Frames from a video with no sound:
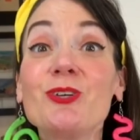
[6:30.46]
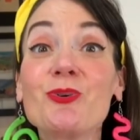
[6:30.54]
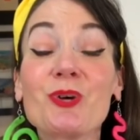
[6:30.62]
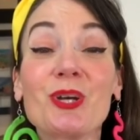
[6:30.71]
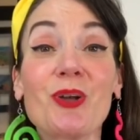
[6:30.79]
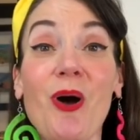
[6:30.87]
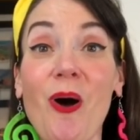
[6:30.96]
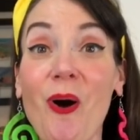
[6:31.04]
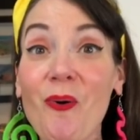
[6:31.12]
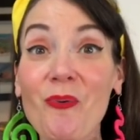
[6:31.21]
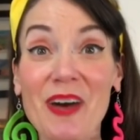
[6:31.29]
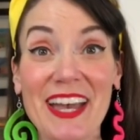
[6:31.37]
You can
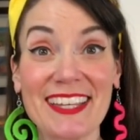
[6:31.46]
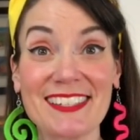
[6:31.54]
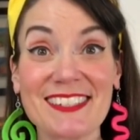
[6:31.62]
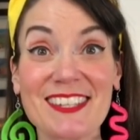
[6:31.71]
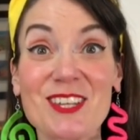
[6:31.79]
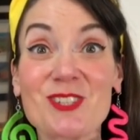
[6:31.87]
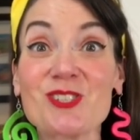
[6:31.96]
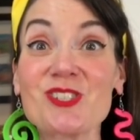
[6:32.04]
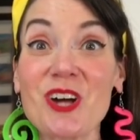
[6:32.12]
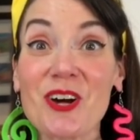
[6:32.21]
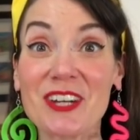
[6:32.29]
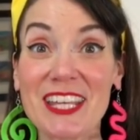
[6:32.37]
always
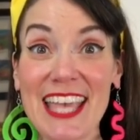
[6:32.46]
start